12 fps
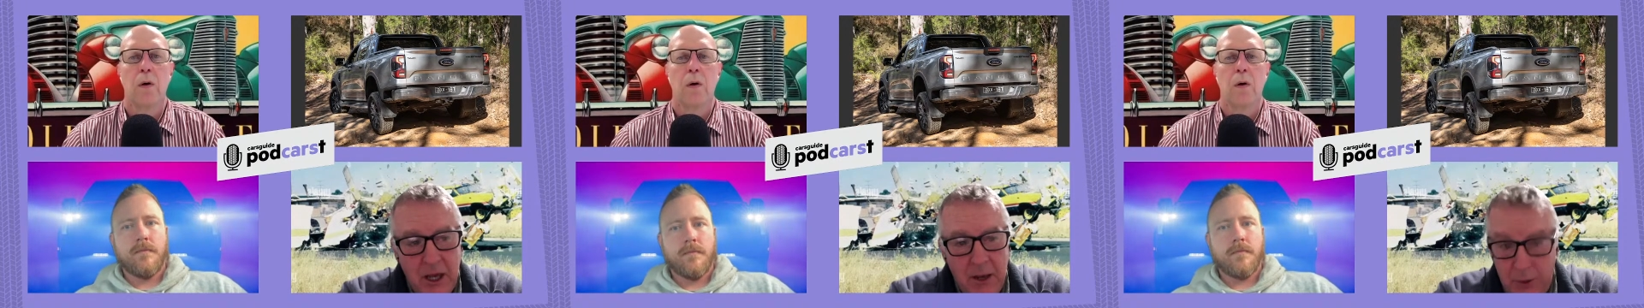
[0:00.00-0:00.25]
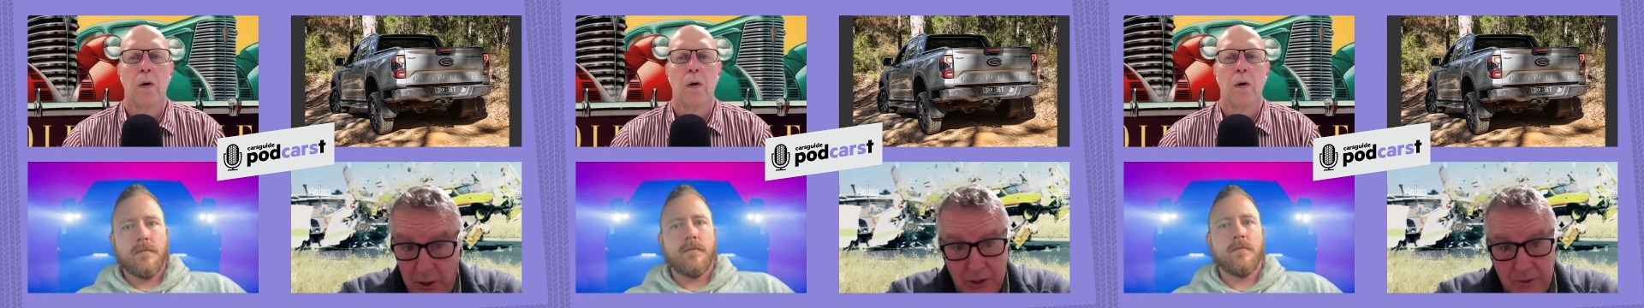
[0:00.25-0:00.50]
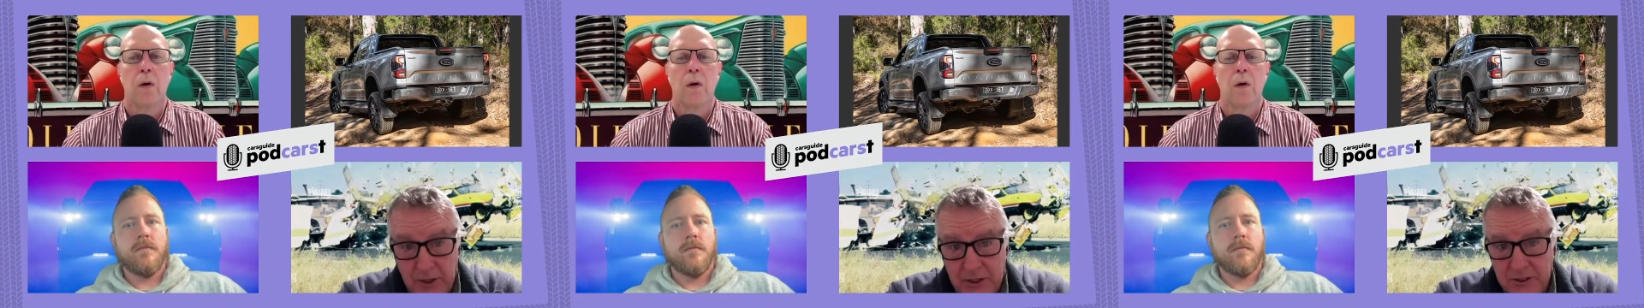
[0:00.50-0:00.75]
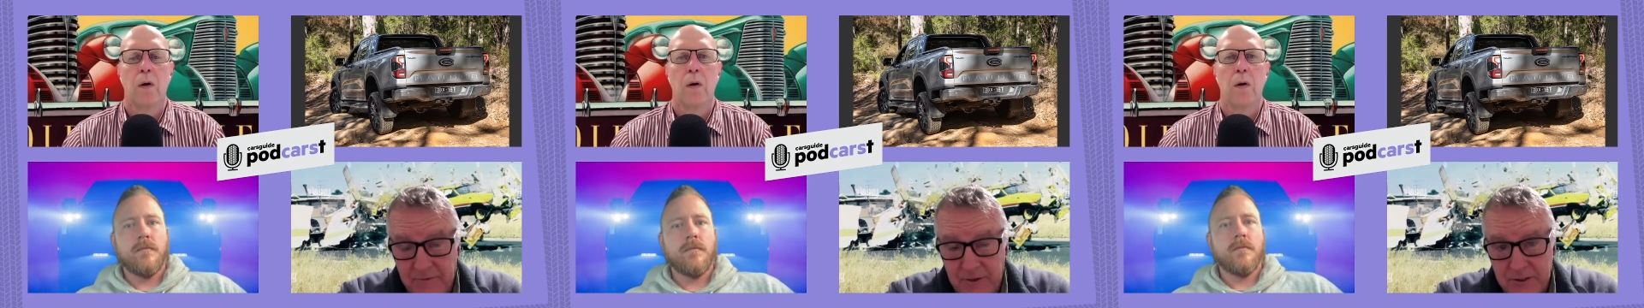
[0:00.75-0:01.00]
Speaker 1: purely
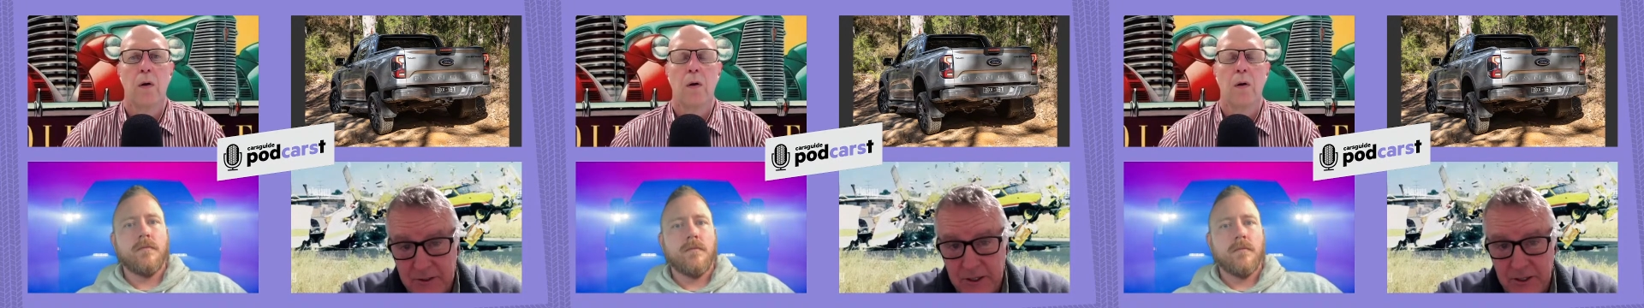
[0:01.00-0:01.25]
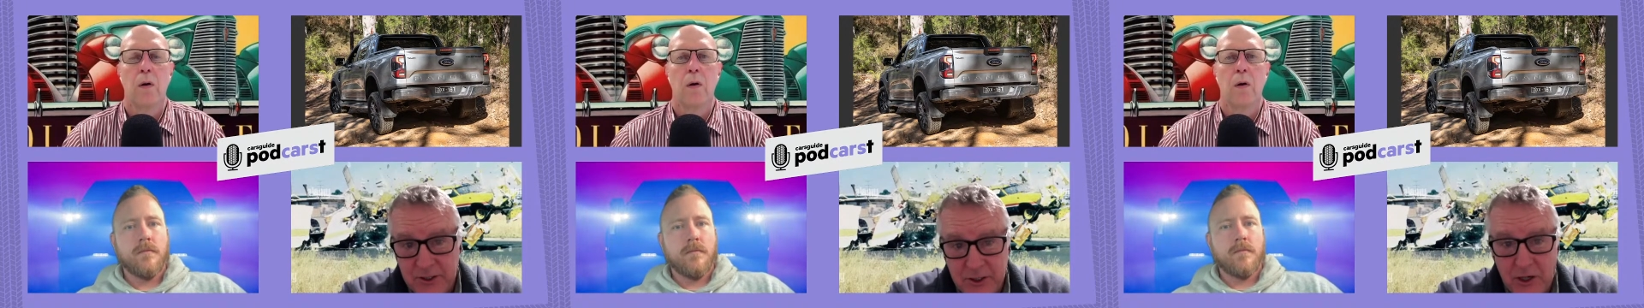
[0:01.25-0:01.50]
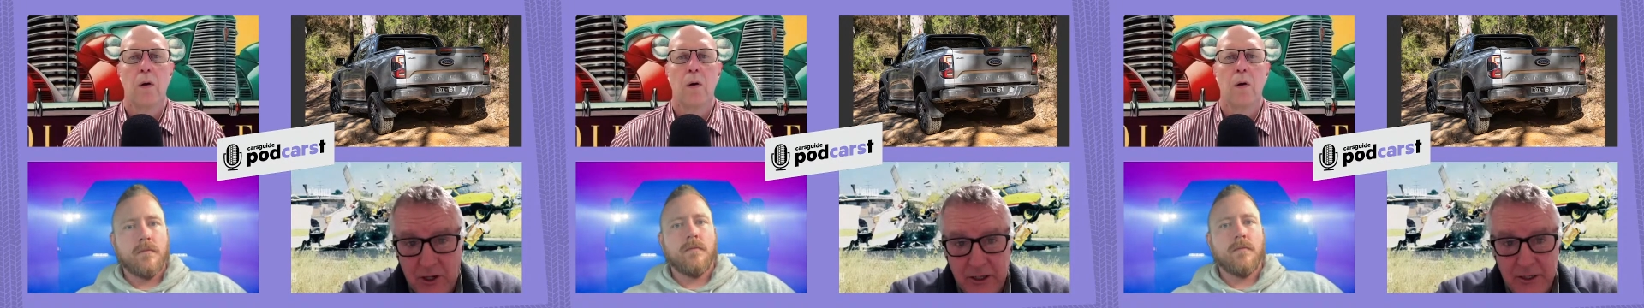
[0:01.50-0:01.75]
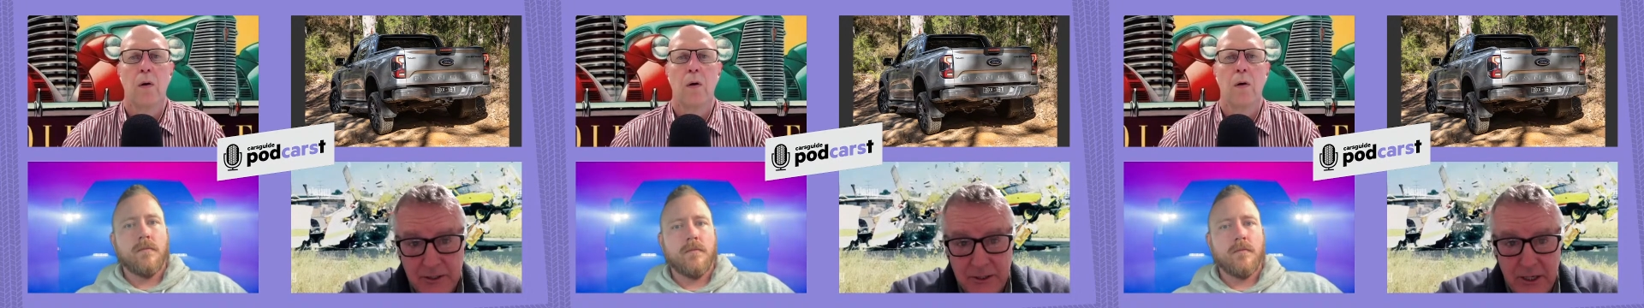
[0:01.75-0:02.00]
because of its its
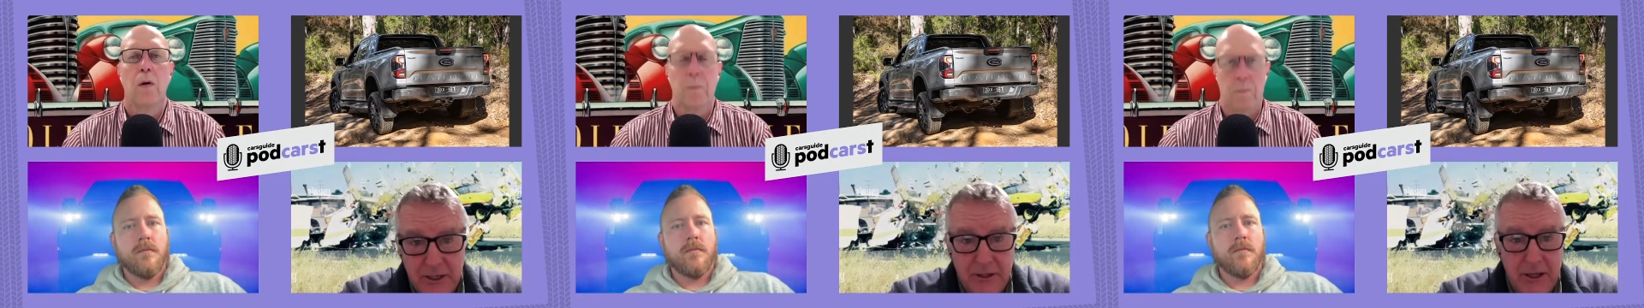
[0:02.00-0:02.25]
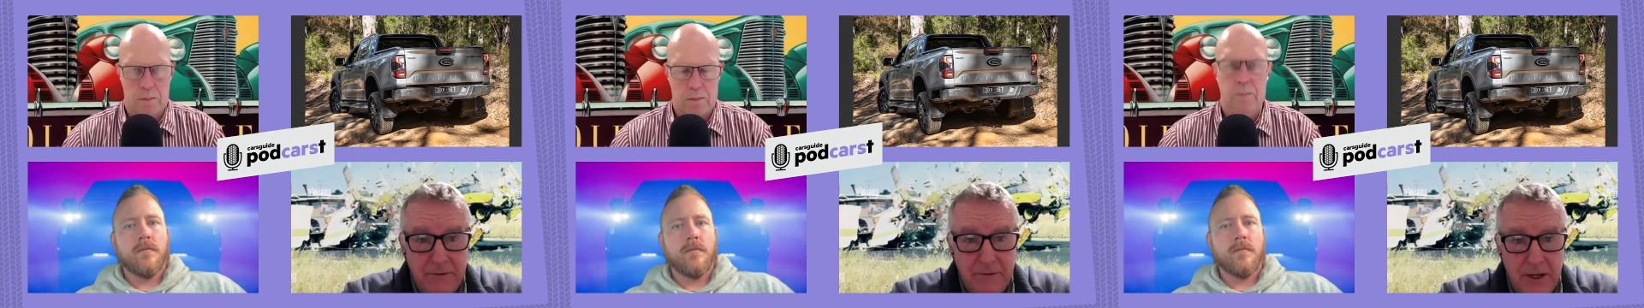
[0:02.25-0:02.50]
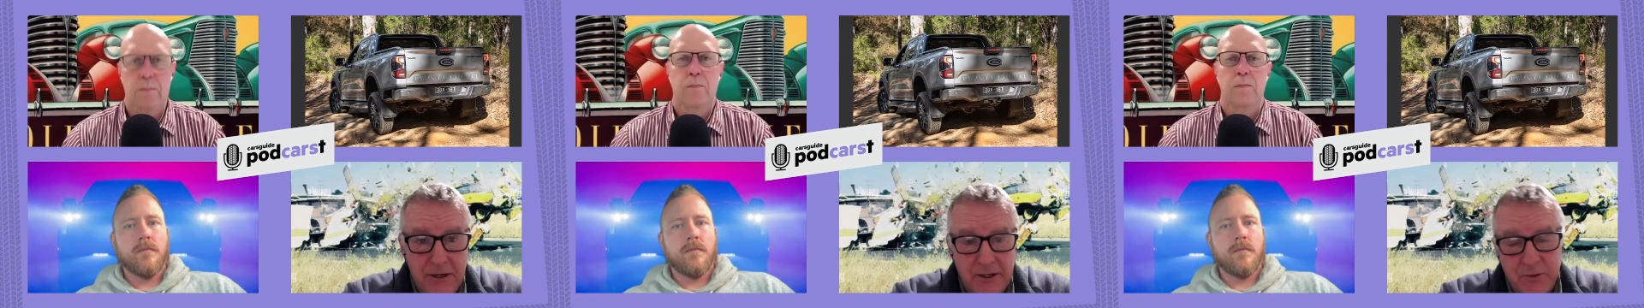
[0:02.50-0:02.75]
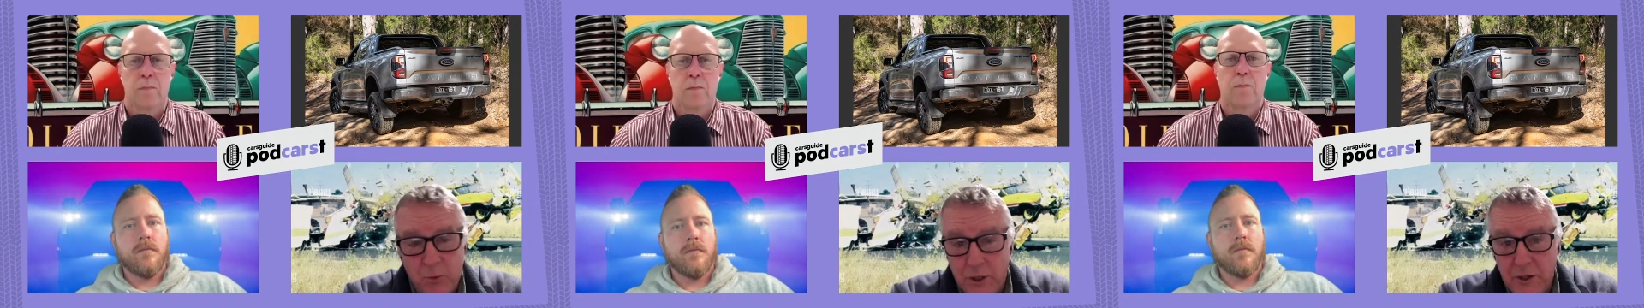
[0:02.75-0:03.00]
size and and and
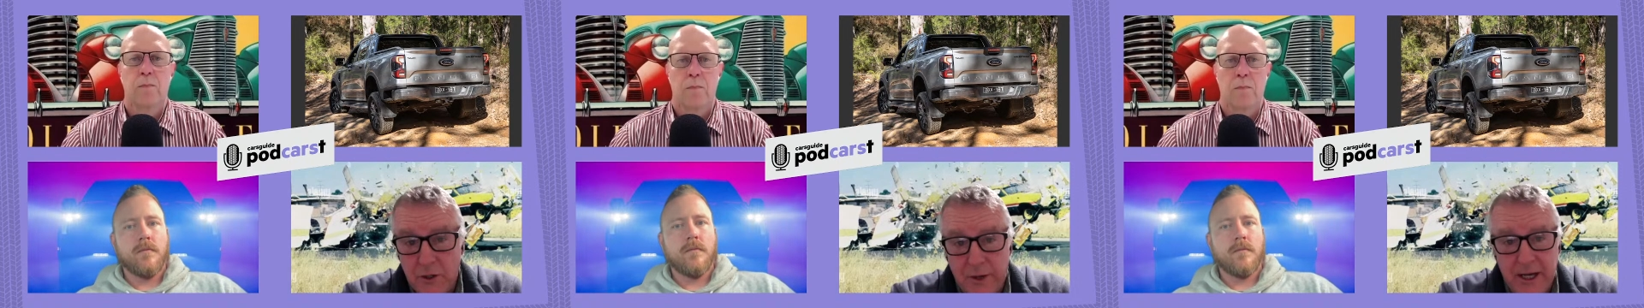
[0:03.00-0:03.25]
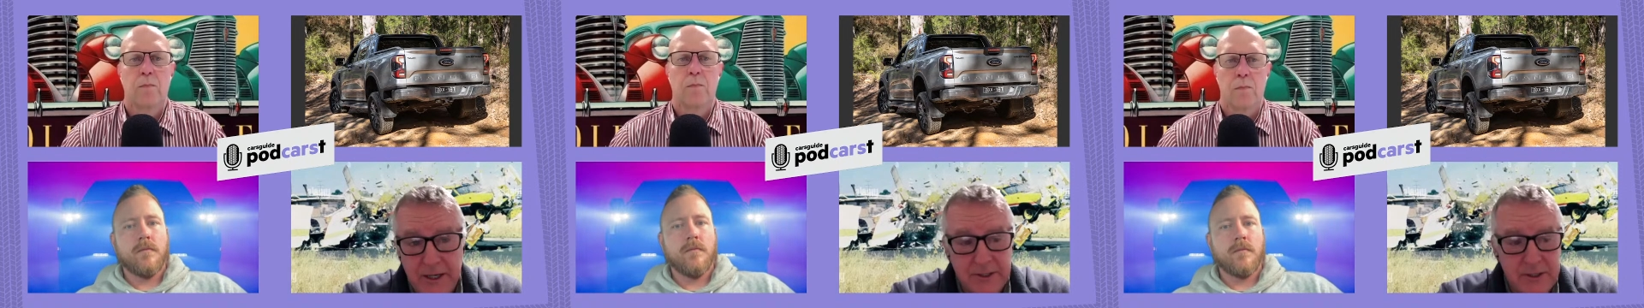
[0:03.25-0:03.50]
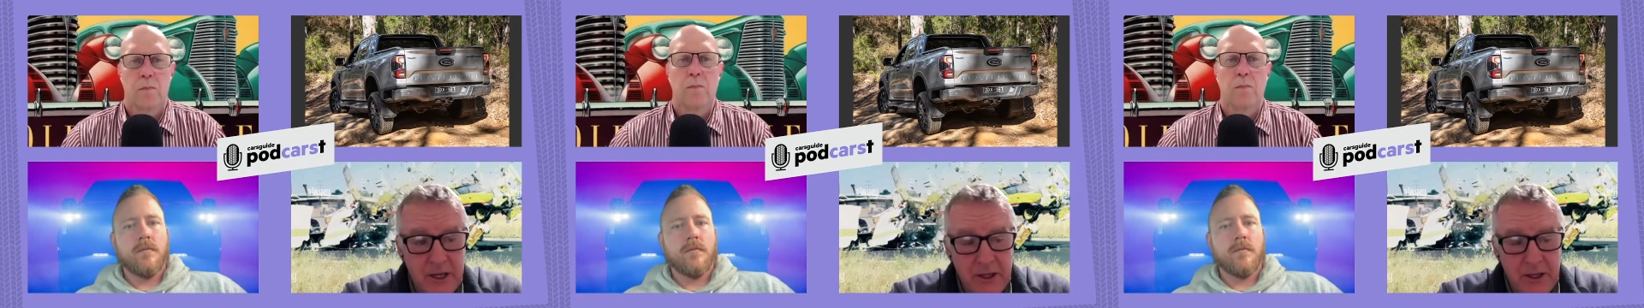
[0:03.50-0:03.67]
its wheelbase.